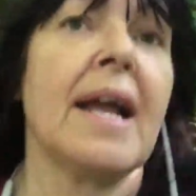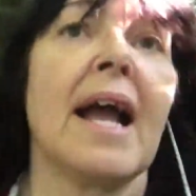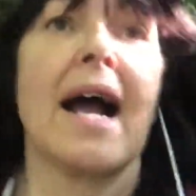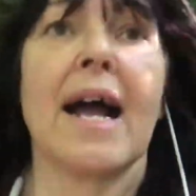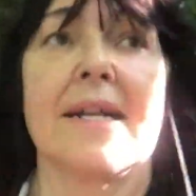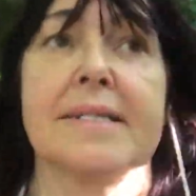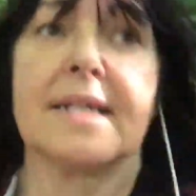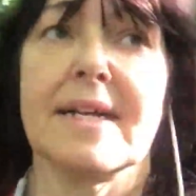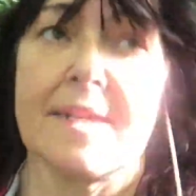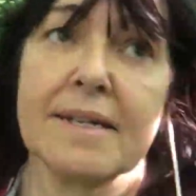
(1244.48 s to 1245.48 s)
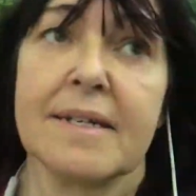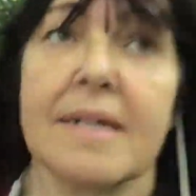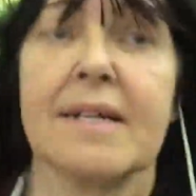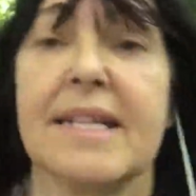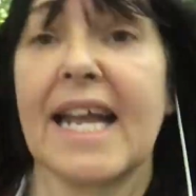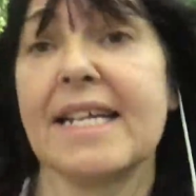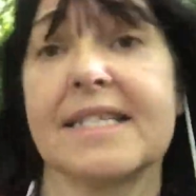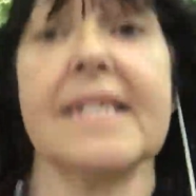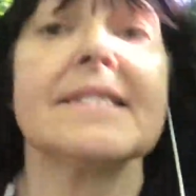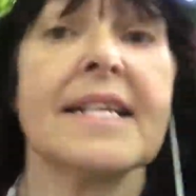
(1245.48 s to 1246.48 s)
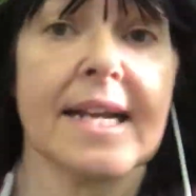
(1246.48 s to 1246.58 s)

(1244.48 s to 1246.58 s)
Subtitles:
And the East India